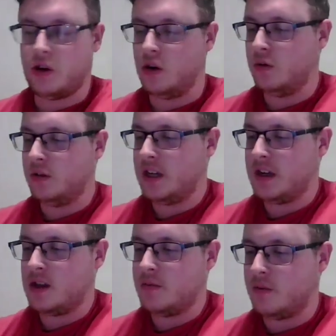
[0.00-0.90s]
So we'll
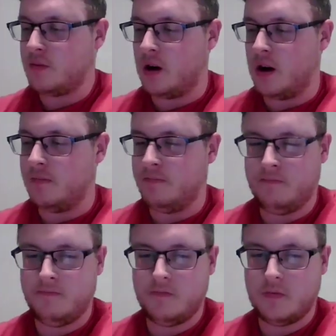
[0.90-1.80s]
take a simple
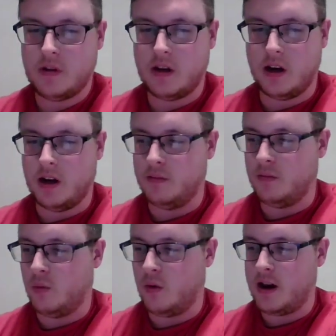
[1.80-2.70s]
problem.
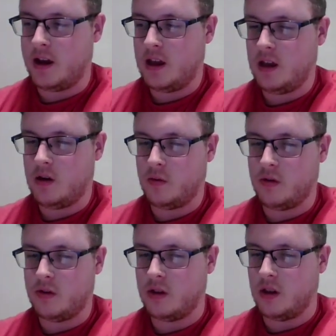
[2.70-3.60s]
Y
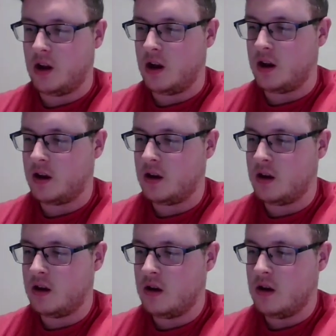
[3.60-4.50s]
equals log
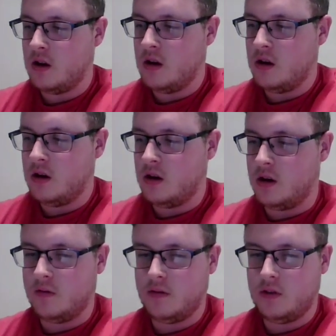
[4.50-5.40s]

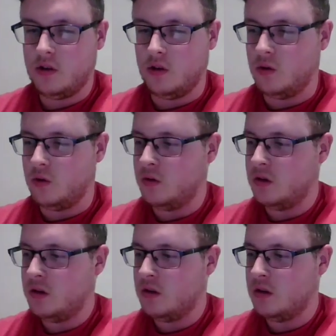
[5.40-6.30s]
of 2
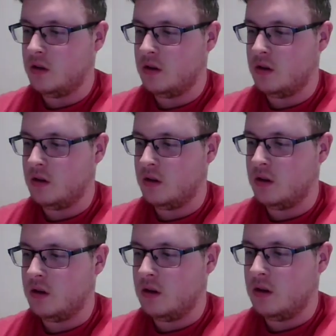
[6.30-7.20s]

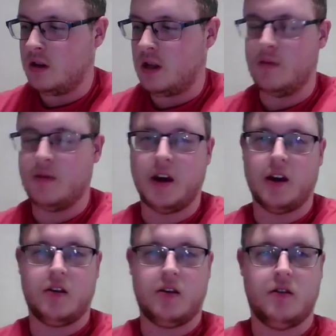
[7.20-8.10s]
times
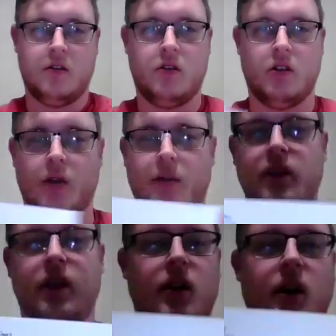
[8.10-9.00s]
x. Got
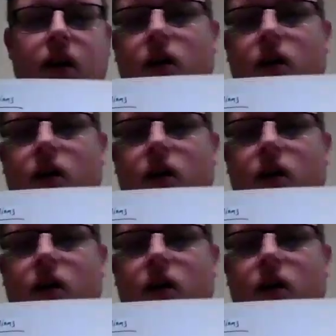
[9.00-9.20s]
written like that.